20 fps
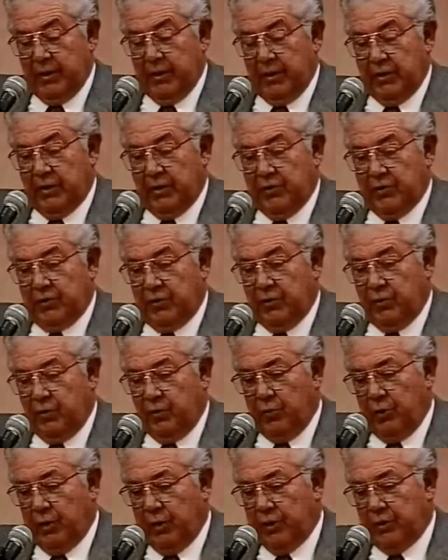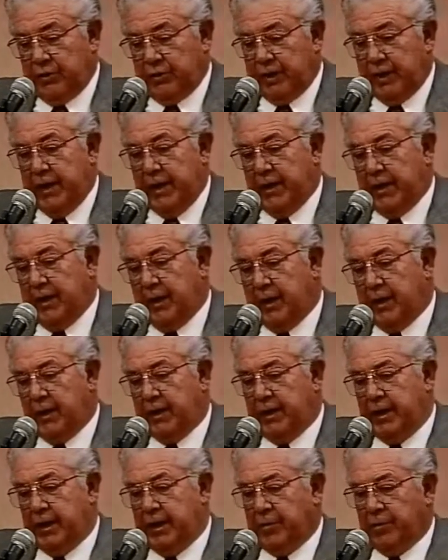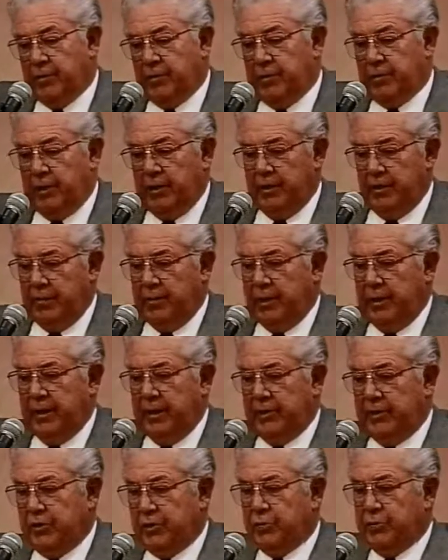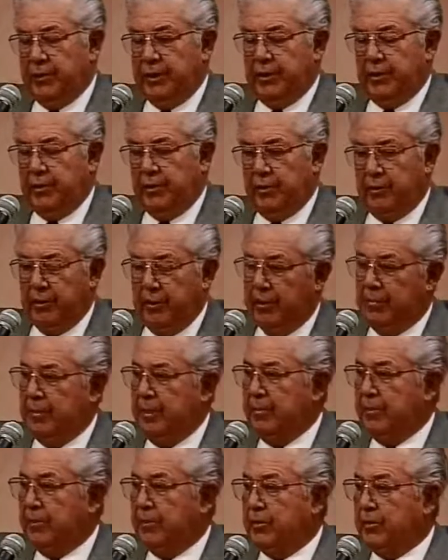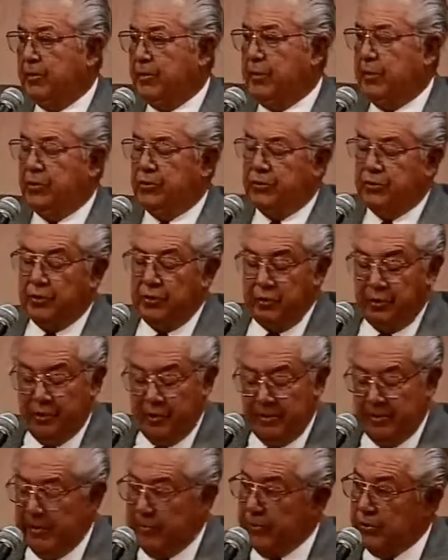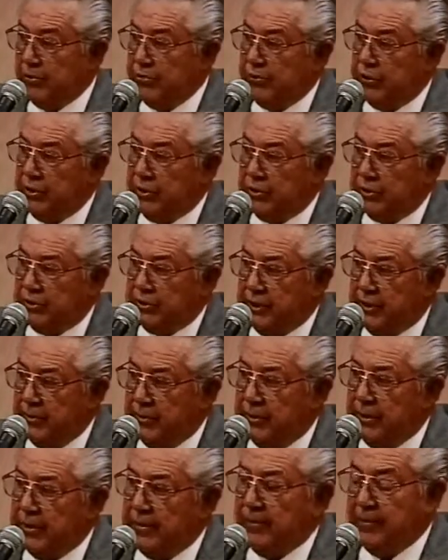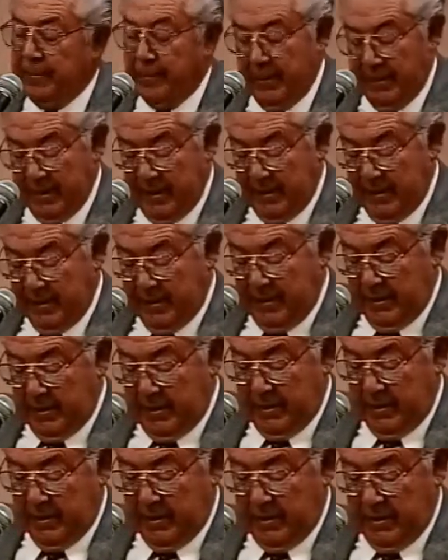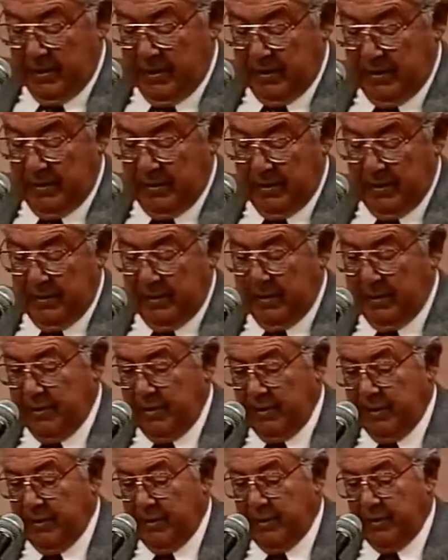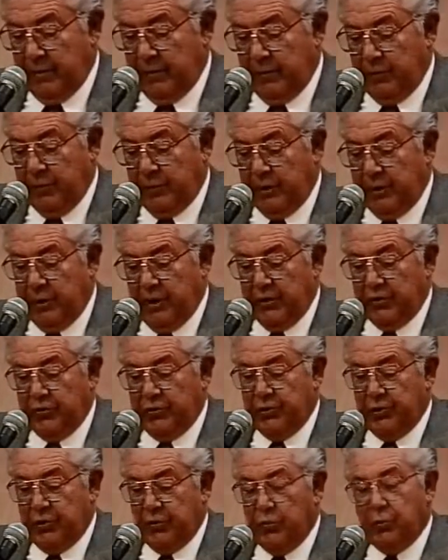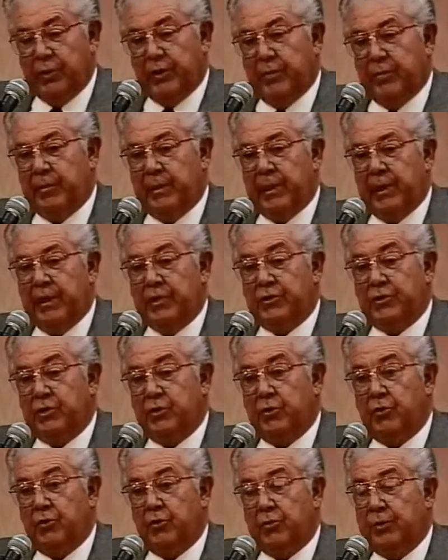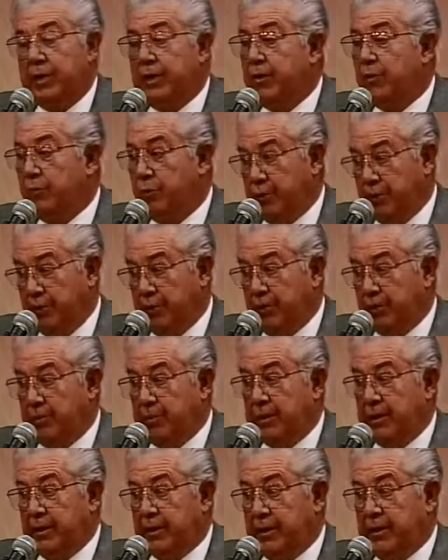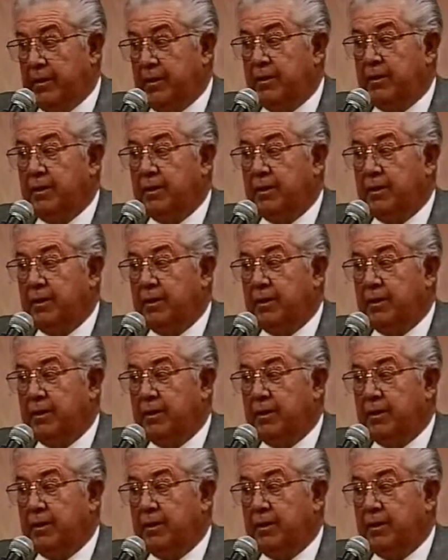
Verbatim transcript: So uh, stay in contact with either me or the speaker or any member of the commission or any member of the General Assembly. Uh, and we can let you know when the meetings are going to be and where they're going to be held.